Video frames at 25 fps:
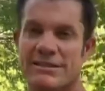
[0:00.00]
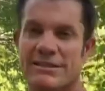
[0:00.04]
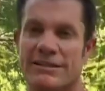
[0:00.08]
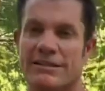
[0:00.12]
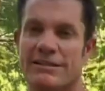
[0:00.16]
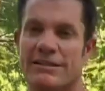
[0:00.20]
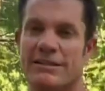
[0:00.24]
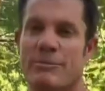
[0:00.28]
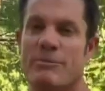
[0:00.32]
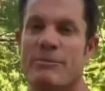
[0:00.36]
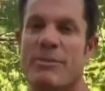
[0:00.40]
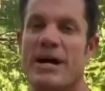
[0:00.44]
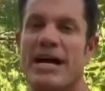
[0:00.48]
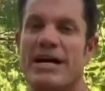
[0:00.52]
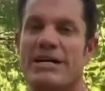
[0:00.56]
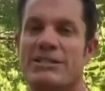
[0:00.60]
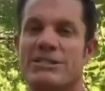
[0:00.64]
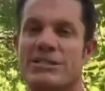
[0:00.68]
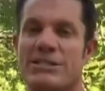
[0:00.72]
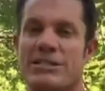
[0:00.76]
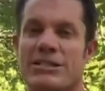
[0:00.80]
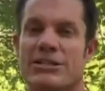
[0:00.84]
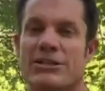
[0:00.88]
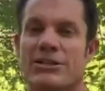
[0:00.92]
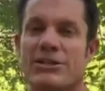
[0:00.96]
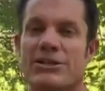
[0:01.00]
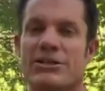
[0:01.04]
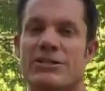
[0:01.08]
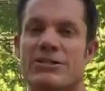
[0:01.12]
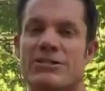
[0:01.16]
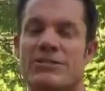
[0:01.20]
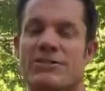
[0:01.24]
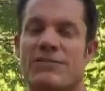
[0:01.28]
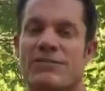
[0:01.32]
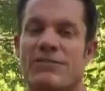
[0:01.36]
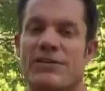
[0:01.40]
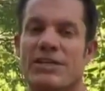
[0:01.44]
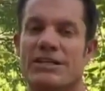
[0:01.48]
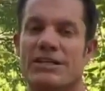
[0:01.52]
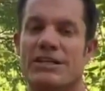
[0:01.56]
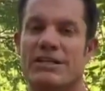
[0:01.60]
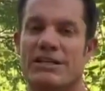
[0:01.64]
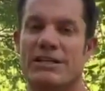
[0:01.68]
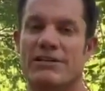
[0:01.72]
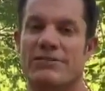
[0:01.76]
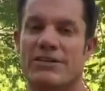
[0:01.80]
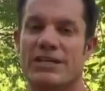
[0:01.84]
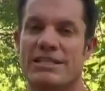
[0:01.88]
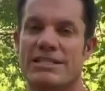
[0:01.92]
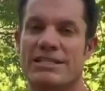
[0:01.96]
Imagine the earnest feeling
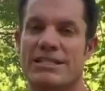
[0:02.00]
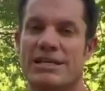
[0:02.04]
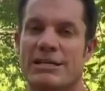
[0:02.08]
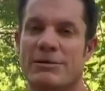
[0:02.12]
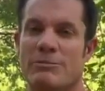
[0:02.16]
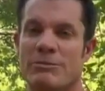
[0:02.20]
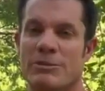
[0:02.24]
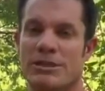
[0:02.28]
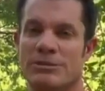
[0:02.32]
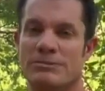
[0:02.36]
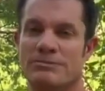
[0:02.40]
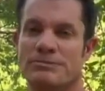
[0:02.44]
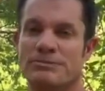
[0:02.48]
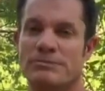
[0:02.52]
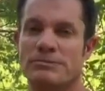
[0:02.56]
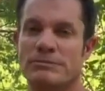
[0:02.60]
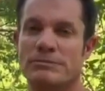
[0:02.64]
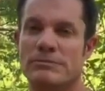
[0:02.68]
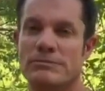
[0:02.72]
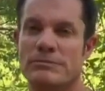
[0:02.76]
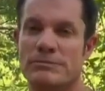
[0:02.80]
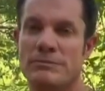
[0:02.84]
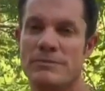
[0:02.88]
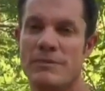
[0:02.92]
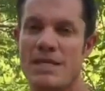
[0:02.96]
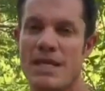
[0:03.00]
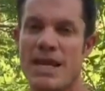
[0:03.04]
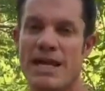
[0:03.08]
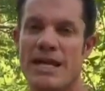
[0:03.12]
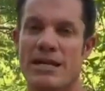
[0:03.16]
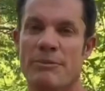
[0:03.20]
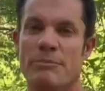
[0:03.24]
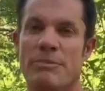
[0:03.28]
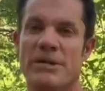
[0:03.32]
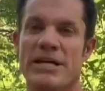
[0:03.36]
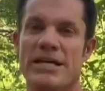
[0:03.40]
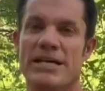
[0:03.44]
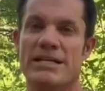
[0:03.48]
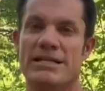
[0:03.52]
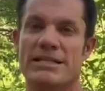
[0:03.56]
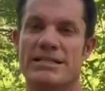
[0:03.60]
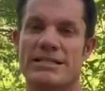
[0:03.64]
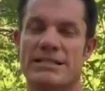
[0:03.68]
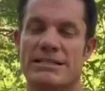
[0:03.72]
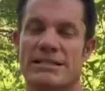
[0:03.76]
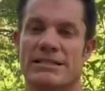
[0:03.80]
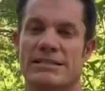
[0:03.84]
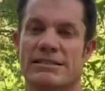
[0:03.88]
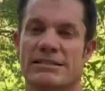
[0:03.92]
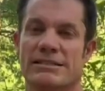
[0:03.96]
of contentment and
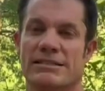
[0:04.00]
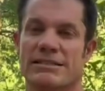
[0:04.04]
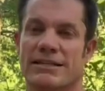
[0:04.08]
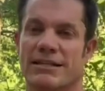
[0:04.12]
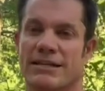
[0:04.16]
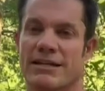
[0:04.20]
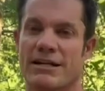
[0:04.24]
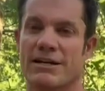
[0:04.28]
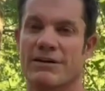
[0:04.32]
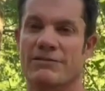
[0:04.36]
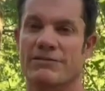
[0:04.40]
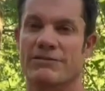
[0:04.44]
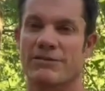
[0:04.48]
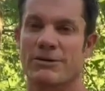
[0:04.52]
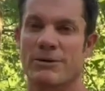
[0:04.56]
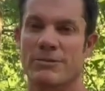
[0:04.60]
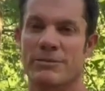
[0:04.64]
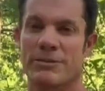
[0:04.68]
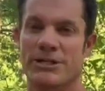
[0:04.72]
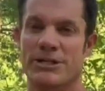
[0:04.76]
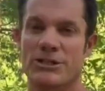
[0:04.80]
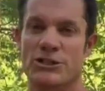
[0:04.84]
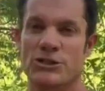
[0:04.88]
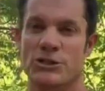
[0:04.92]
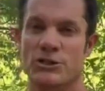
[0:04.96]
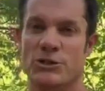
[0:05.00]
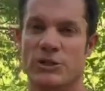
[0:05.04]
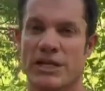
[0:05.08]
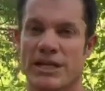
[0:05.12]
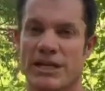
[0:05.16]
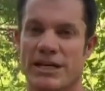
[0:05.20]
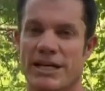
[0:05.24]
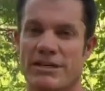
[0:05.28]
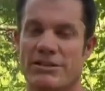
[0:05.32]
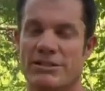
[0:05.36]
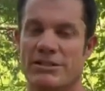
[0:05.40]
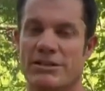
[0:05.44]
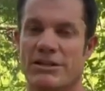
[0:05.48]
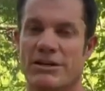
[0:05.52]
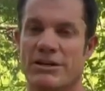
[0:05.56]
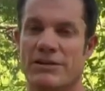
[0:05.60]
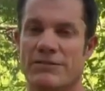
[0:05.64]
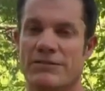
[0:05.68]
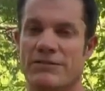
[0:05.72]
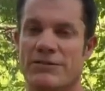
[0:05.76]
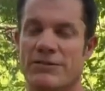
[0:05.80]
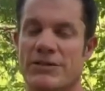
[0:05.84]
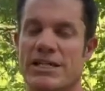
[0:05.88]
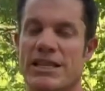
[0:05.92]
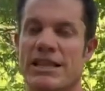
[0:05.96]
peace that come from enjoying an
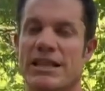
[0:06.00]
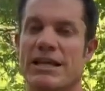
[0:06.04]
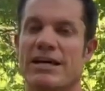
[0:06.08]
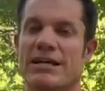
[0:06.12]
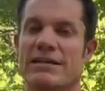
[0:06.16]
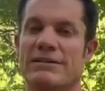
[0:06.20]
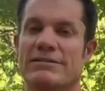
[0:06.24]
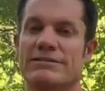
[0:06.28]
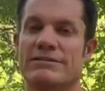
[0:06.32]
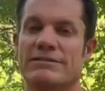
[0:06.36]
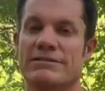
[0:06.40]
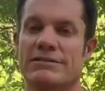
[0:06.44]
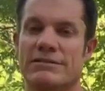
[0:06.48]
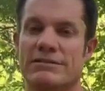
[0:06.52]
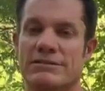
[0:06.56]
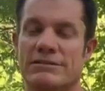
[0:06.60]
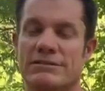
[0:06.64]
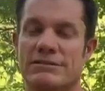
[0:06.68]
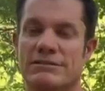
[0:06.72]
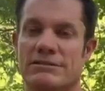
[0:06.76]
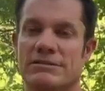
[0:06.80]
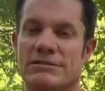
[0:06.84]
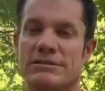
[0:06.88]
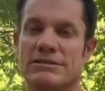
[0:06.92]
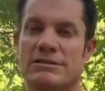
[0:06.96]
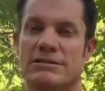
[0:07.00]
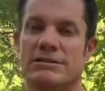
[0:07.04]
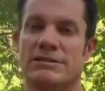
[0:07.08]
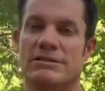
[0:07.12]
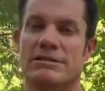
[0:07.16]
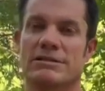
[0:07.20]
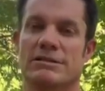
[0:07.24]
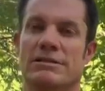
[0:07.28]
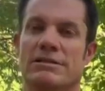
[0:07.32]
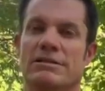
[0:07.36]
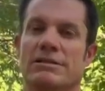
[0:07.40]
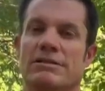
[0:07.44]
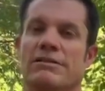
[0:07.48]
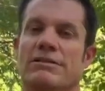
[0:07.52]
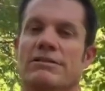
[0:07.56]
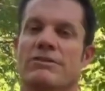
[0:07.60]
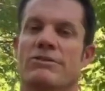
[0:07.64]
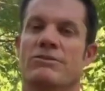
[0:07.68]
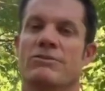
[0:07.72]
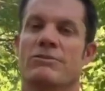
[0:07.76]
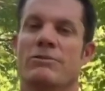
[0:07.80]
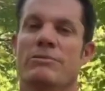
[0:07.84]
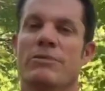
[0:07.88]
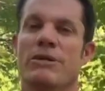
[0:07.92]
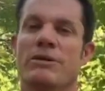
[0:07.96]
alcohol-free life.
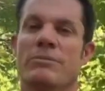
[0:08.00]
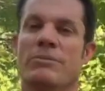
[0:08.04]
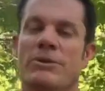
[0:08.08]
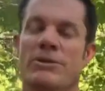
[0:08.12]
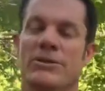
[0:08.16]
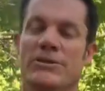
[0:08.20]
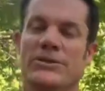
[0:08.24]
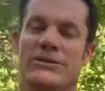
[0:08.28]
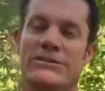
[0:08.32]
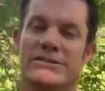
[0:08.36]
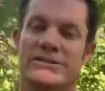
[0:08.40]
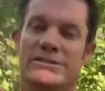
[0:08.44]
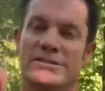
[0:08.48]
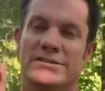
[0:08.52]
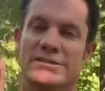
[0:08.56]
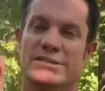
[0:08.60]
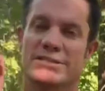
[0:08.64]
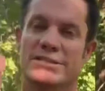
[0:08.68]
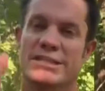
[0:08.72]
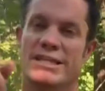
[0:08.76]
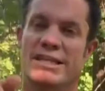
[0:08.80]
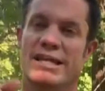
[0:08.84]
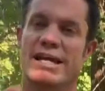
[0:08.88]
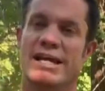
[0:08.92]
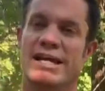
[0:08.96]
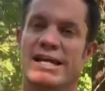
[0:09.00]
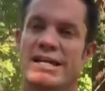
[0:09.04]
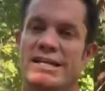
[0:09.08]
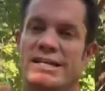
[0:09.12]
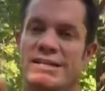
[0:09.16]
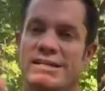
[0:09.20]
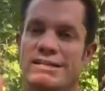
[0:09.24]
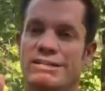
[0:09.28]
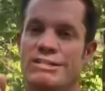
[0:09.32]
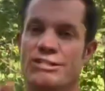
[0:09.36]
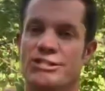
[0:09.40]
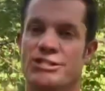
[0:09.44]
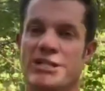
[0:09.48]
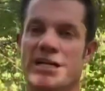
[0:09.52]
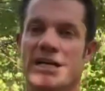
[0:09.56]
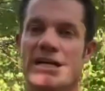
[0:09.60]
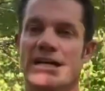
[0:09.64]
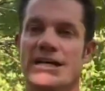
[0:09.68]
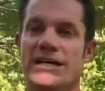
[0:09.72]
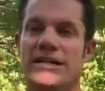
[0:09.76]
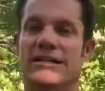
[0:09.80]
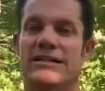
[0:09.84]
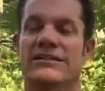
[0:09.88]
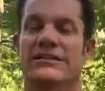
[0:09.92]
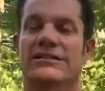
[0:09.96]
Remember to like,
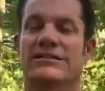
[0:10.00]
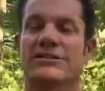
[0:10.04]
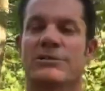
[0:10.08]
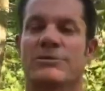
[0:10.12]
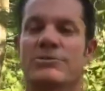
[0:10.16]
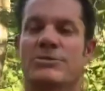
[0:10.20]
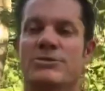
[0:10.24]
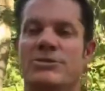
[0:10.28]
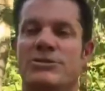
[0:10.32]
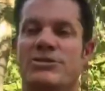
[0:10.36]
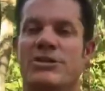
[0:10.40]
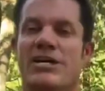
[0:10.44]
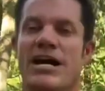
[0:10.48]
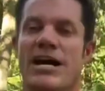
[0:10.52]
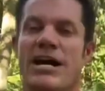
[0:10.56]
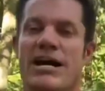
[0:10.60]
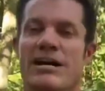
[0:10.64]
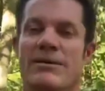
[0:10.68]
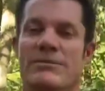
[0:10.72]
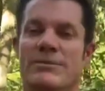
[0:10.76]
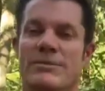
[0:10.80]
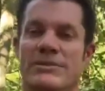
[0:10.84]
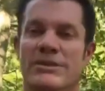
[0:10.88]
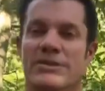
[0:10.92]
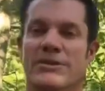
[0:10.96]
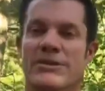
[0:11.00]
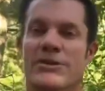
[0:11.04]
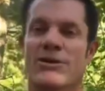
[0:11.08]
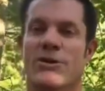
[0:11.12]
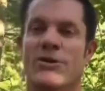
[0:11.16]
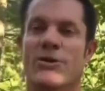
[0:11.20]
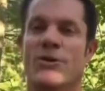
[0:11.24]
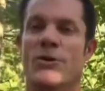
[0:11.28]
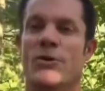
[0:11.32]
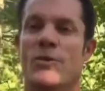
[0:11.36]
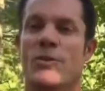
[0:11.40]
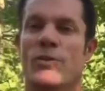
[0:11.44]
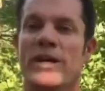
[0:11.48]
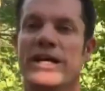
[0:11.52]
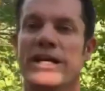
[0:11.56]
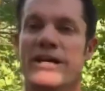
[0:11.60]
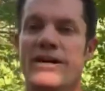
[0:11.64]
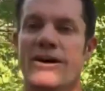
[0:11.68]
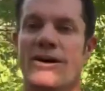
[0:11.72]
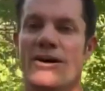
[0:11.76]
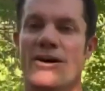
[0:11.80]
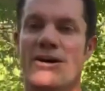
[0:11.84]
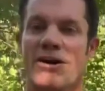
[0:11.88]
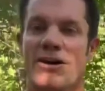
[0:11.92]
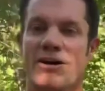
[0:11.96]
share, and subscribe. We
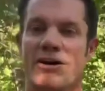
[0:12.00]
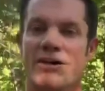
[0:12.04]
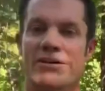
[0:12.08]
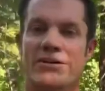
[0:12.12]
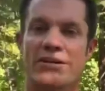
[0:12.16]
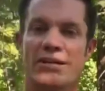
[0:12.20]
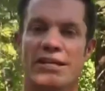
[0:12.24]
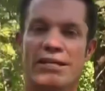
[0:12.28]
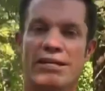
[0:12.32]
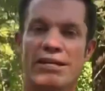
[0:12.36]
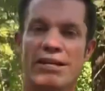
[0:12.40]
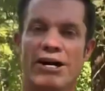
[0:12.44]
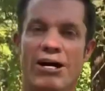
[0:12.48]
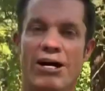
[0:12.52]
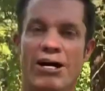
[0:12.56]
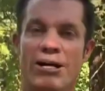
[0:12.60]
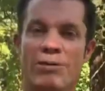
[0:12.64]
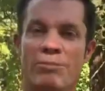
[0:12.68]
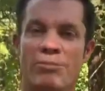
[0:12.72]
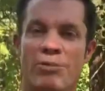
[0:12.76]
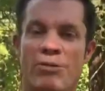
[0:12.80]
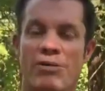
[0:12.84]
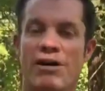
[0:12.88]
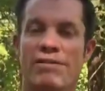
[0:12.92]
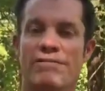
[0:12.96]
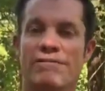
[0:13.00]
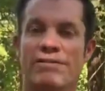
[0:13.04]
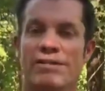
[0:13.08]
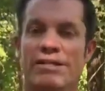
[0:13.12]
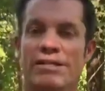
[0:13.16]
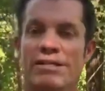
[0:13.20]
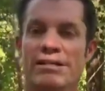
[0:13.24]
are the non-profit